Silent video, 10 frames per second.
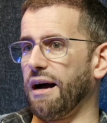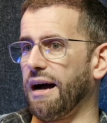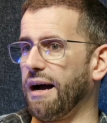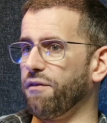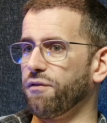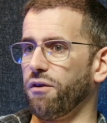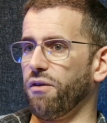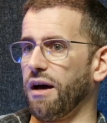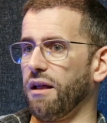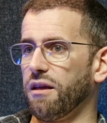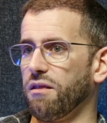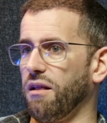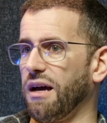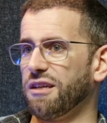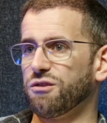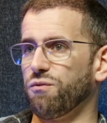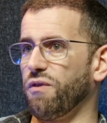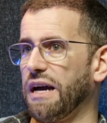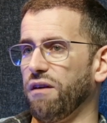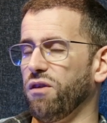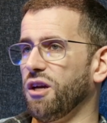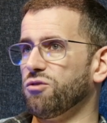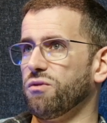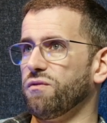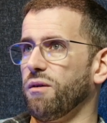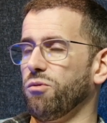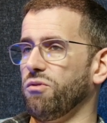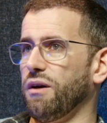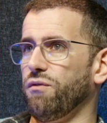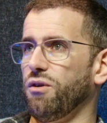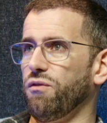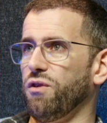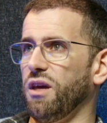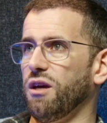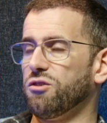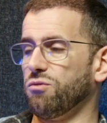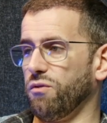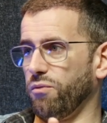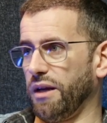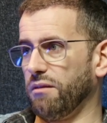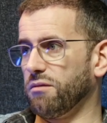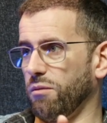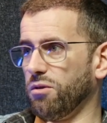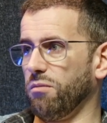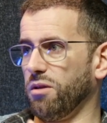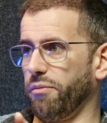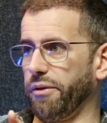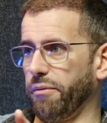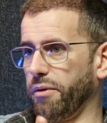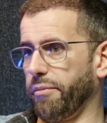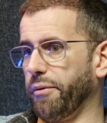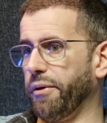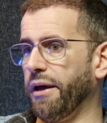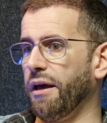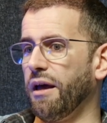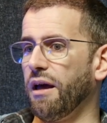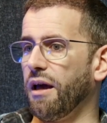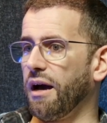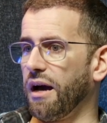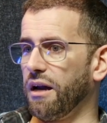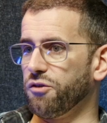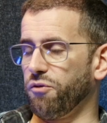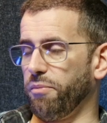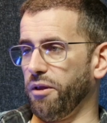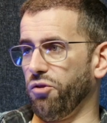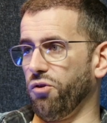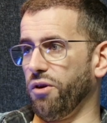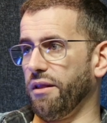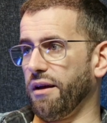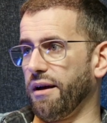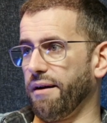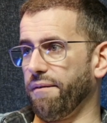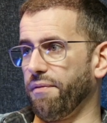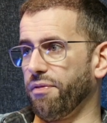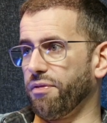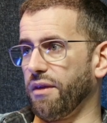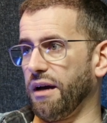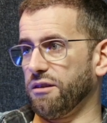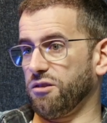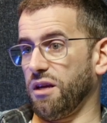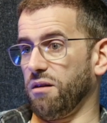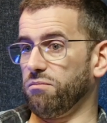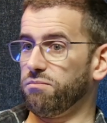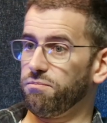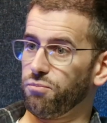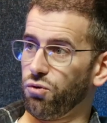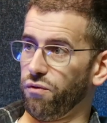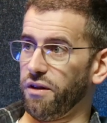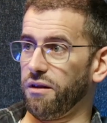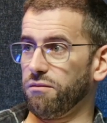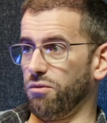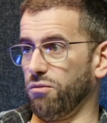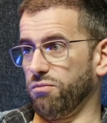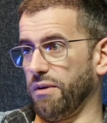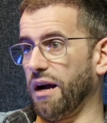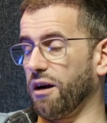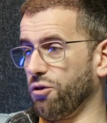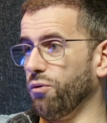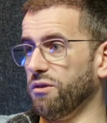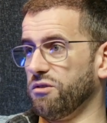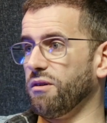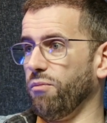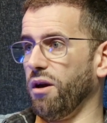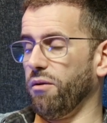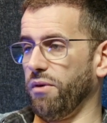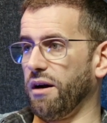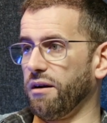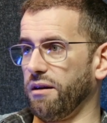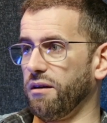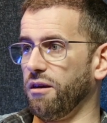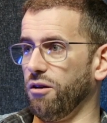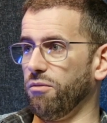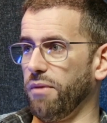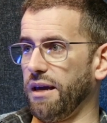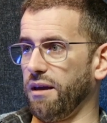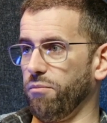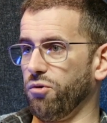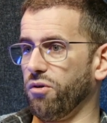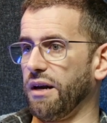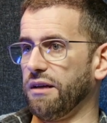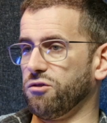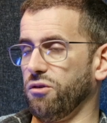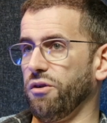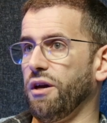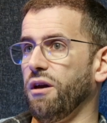after that, like the last 5 years, we've doubled revenue every year. So we've went double, double, double, double, double. And as we've been doing that, that's then proven that, well, we are going somewhere and we are, making progress. So